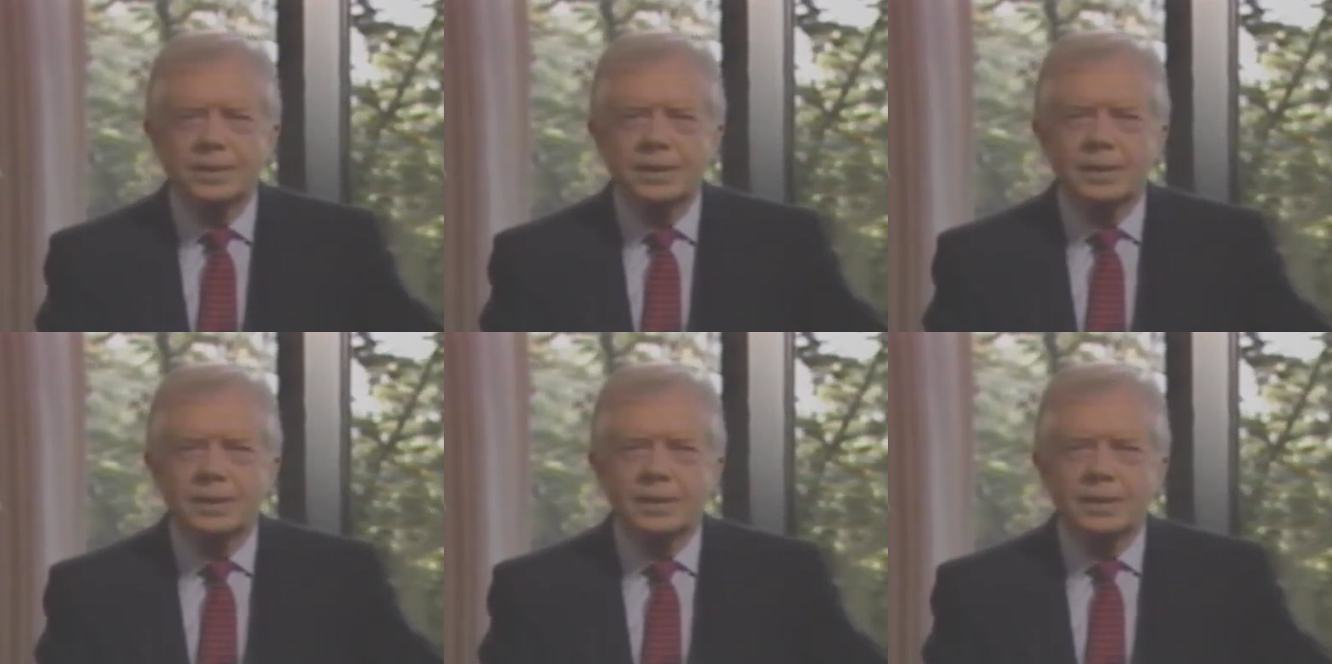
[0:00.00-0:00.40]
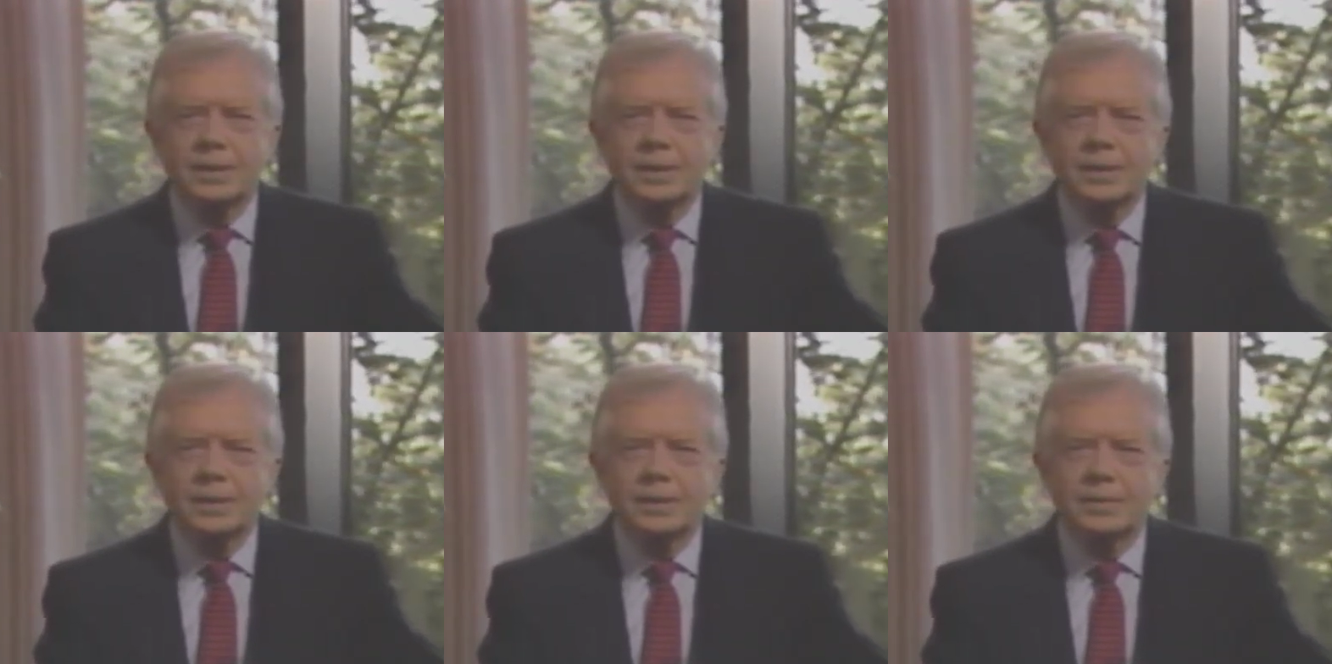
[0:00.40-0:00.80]
He's a
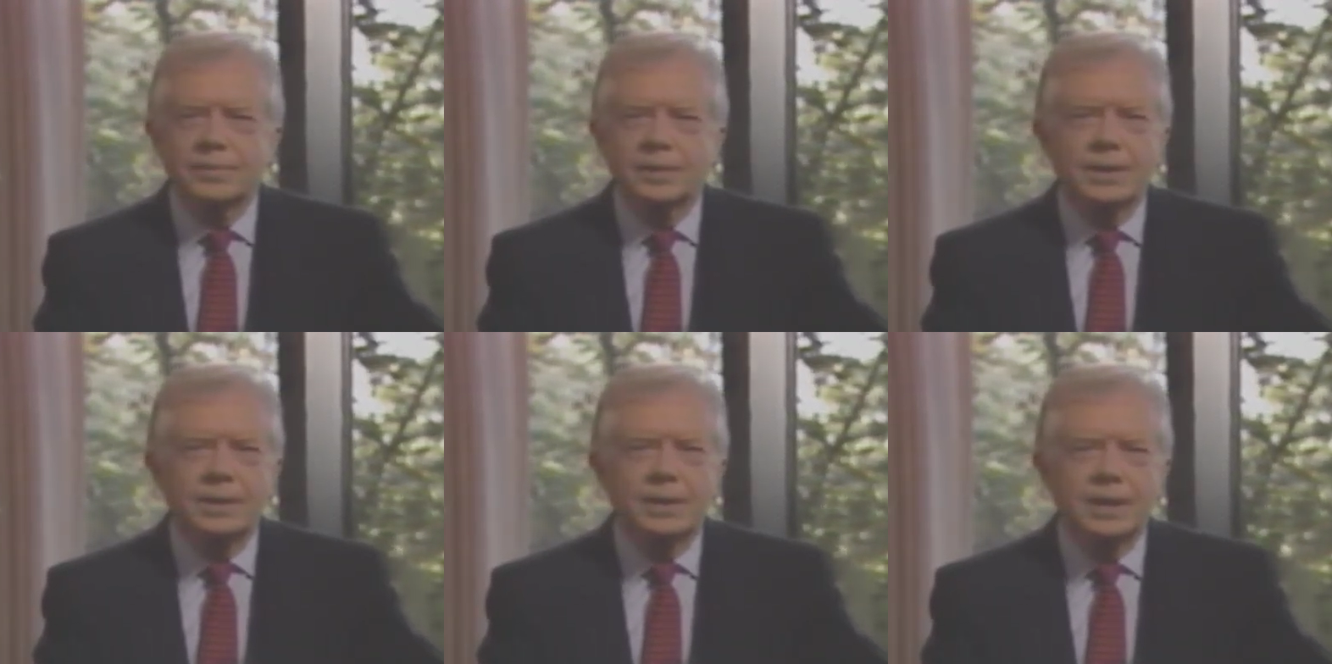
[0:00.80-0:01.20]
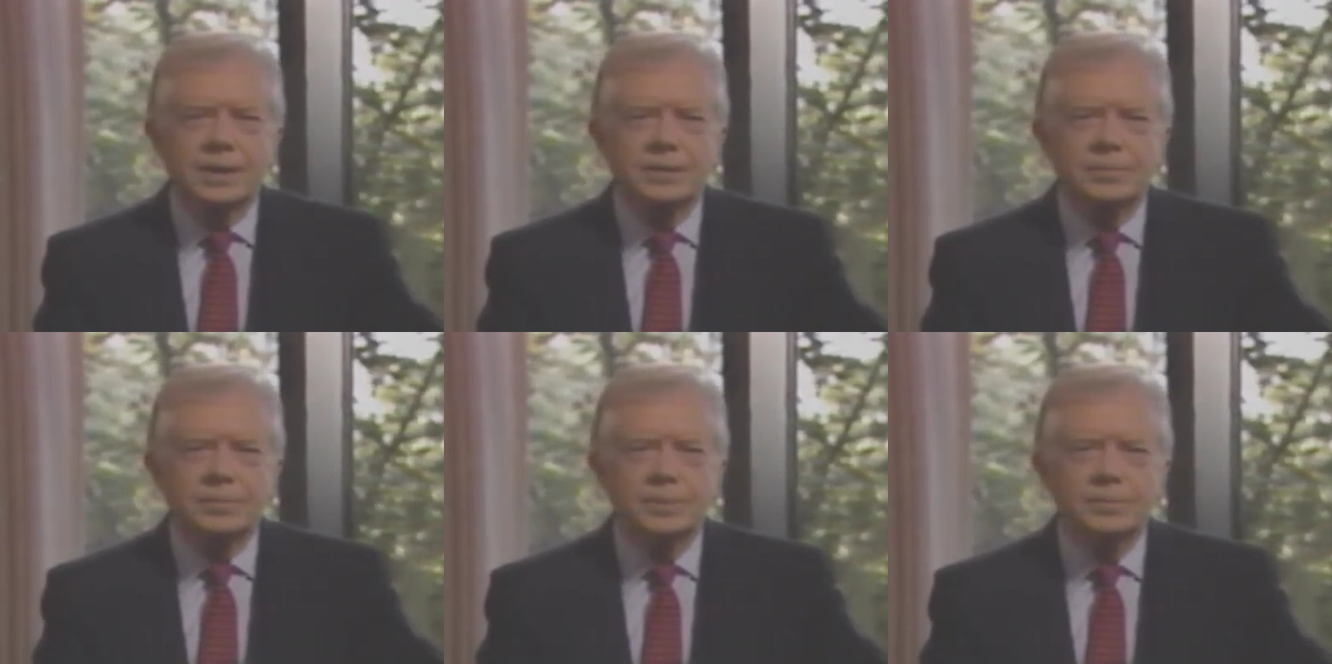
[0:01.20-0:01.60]
statesman,
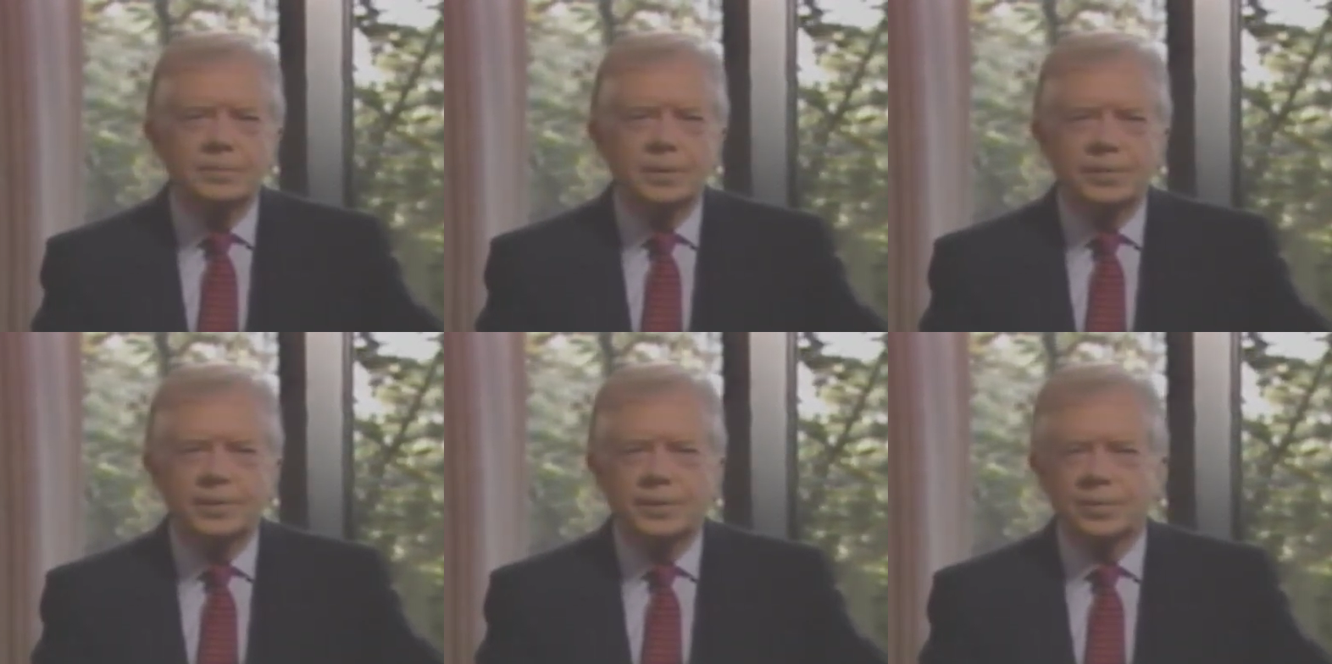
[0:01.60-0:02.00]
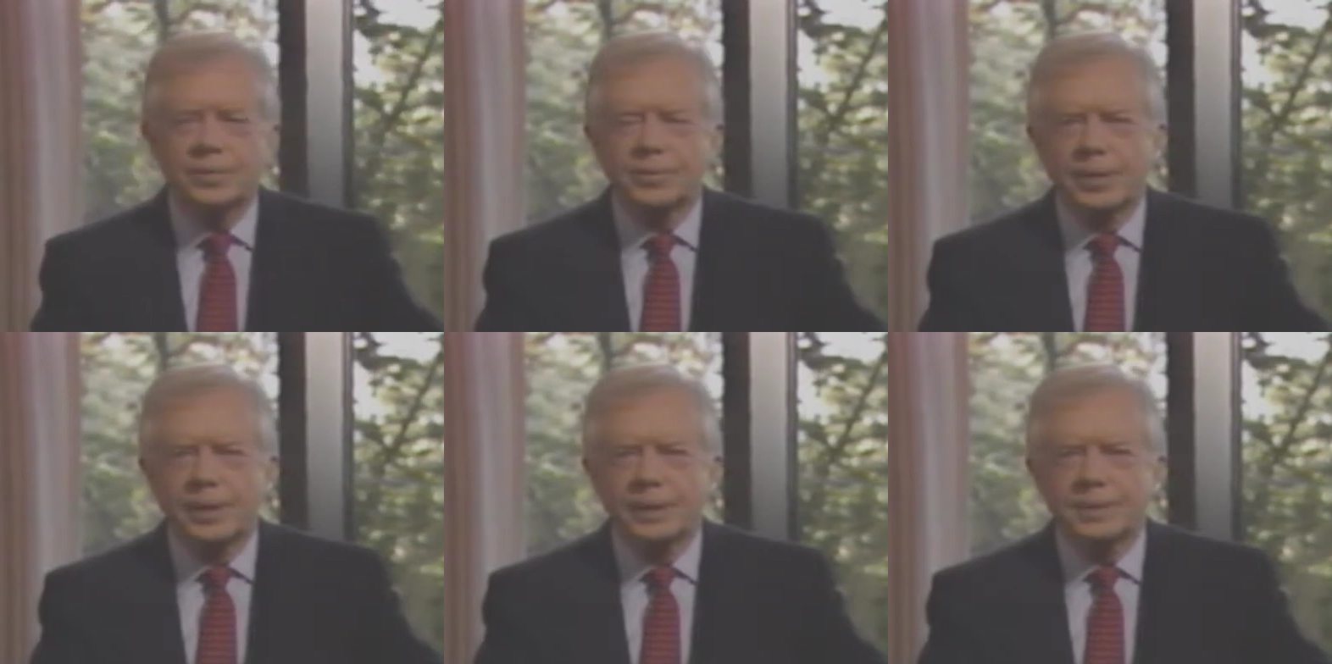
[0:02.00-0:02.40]
a leader of the international